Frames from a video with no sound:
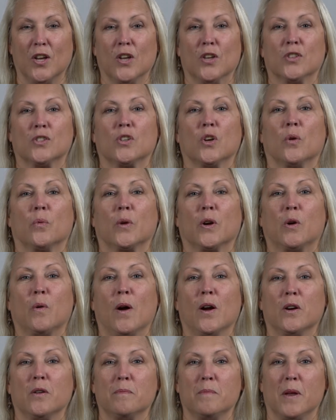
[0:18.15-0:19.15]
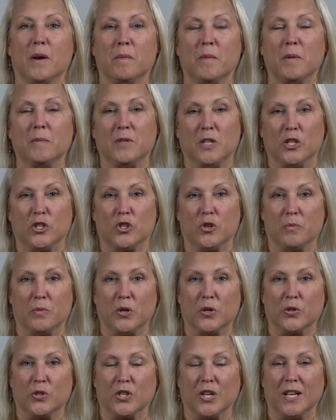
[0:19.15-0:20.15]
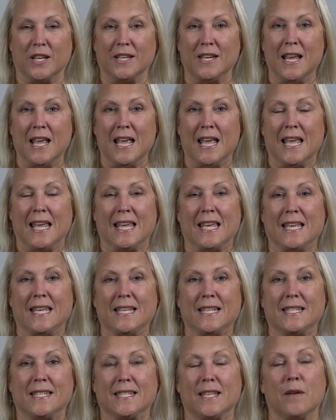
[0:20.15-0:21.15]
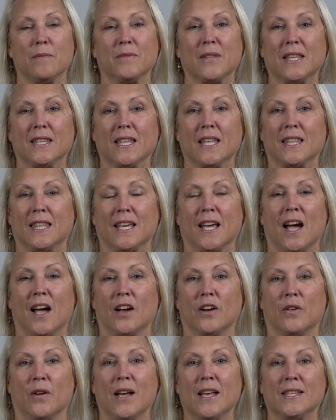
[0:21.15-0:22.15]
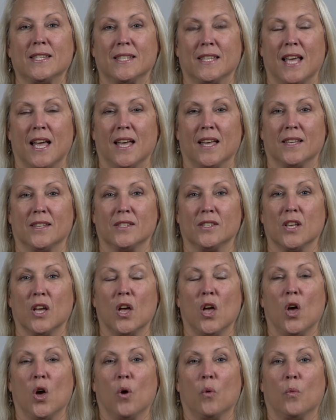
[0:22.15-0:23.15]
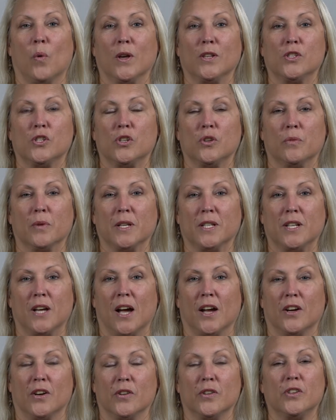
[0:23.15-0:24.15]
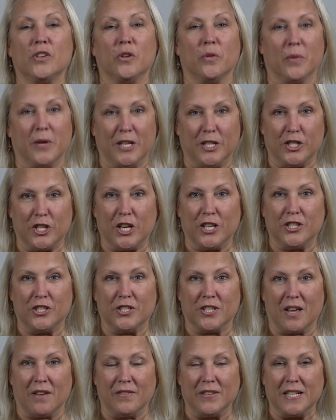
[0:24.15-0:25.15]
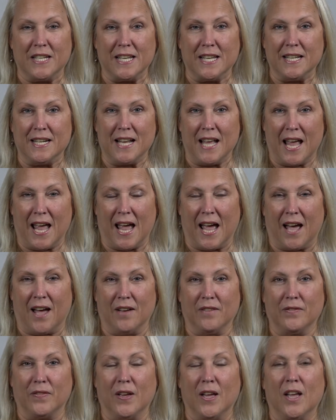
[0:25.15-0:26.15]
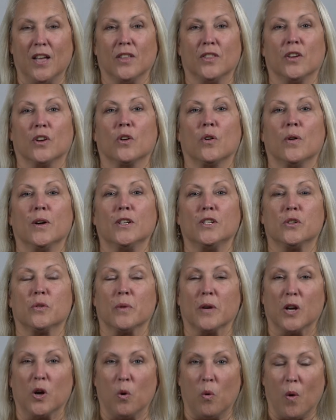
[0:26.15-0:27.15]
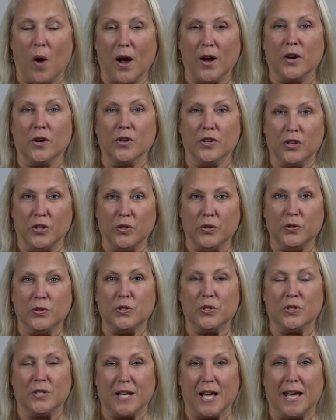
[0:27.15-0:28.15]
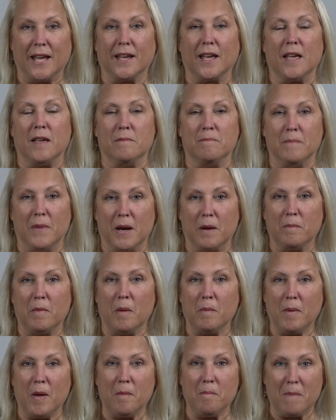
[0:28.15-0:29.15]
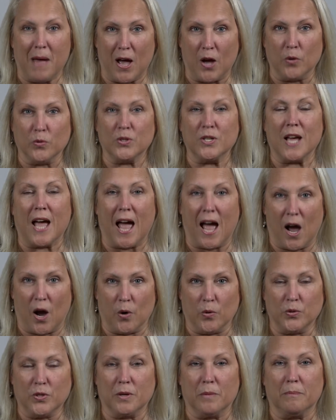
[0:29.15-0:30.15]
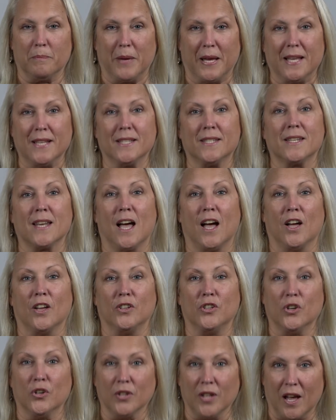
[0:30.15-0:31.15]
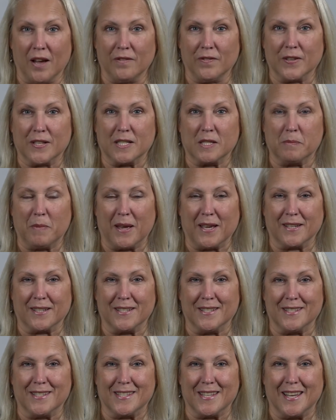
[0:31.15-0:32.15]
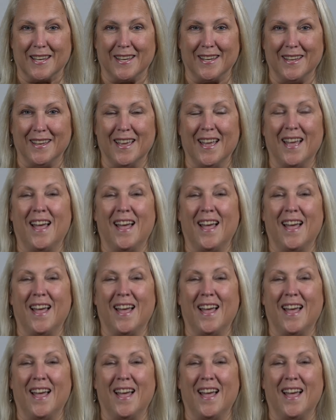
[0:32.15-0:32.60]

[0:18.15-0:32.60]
So required minimum distribution is something that the IRS says once you retire and you reach age 70 and a half, they're going to require you to take a minimum amount out based on your life expectancy